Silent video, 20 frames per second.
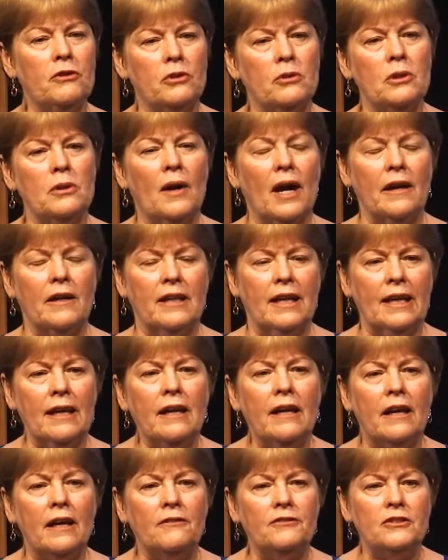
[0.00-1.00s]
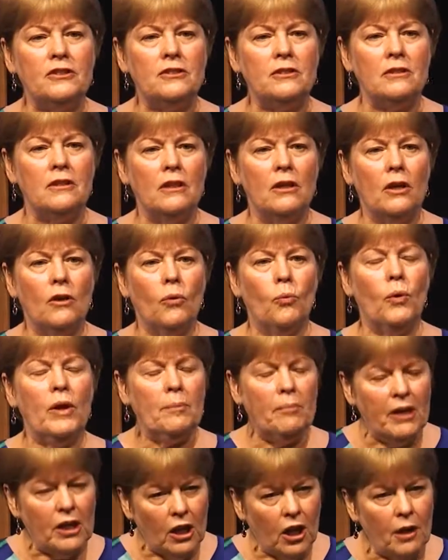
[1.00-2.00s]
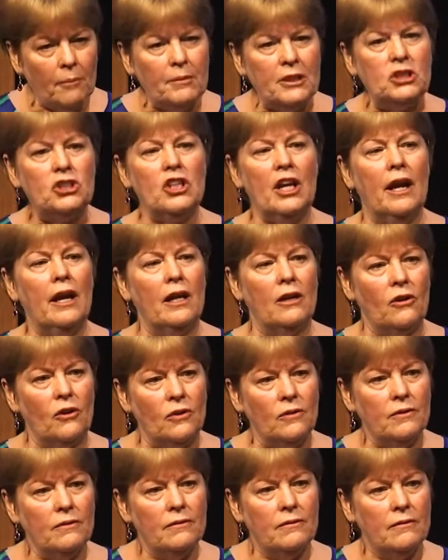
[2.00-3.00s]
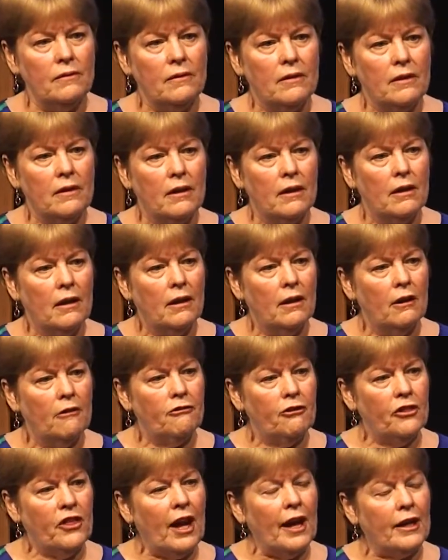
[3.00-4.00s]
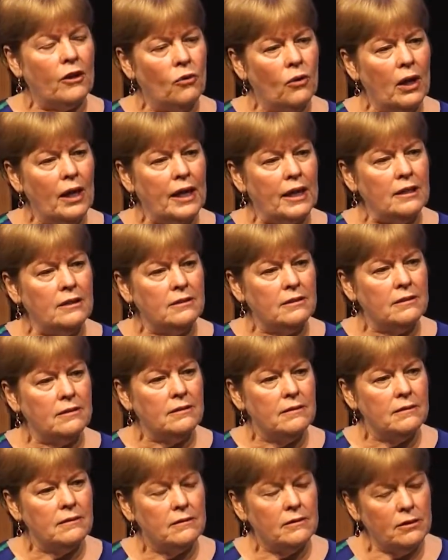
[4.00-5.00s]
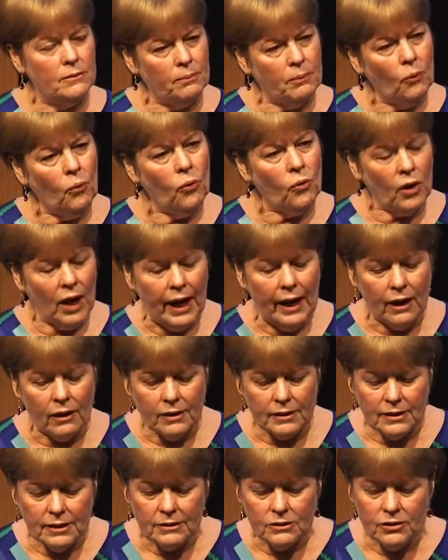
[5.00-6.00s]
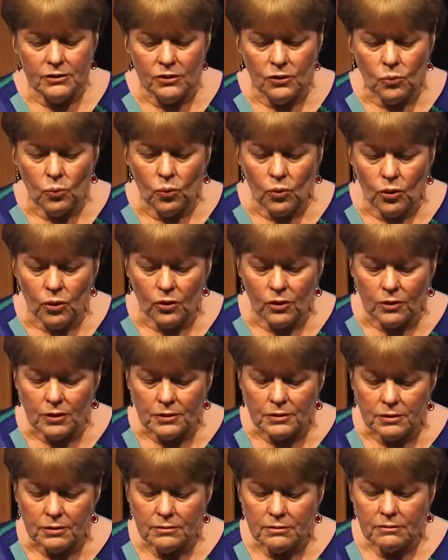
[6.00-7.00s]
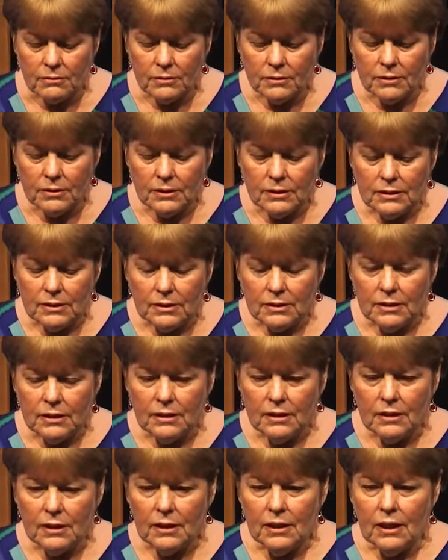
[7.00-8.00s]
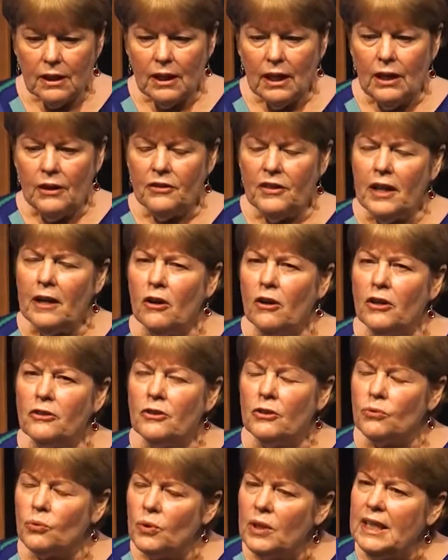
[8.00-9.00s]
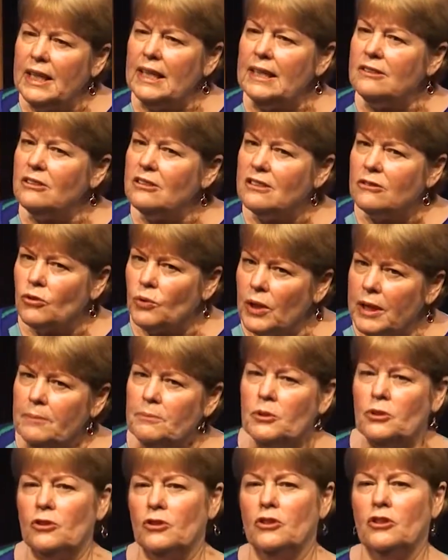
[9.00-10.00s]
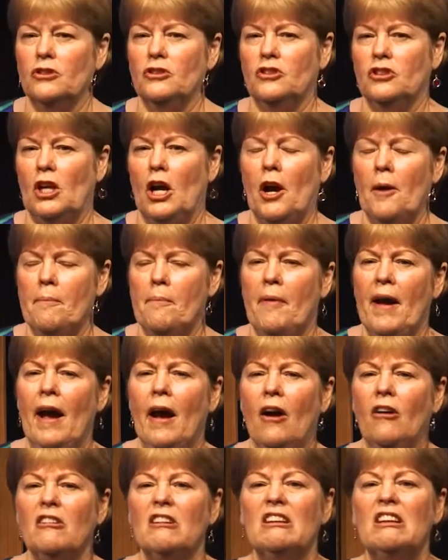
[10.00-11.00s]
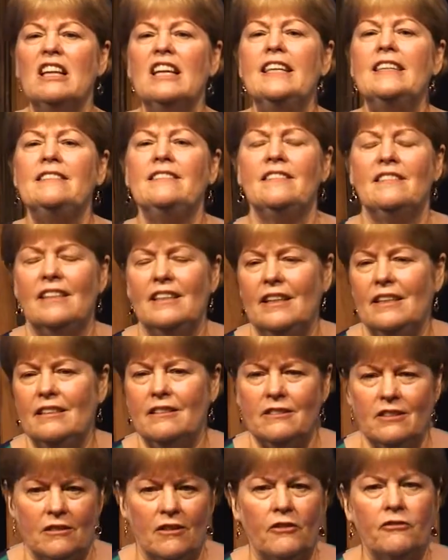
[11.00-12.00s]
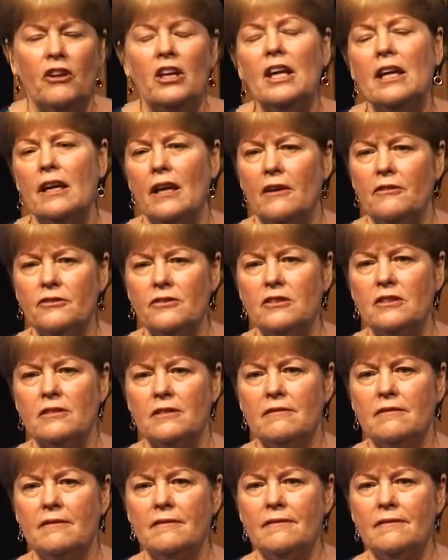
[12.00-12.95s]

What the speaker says: through our gifts, we become a channel for that grace to pour out into the world. There are three scriptures about listings of gifts.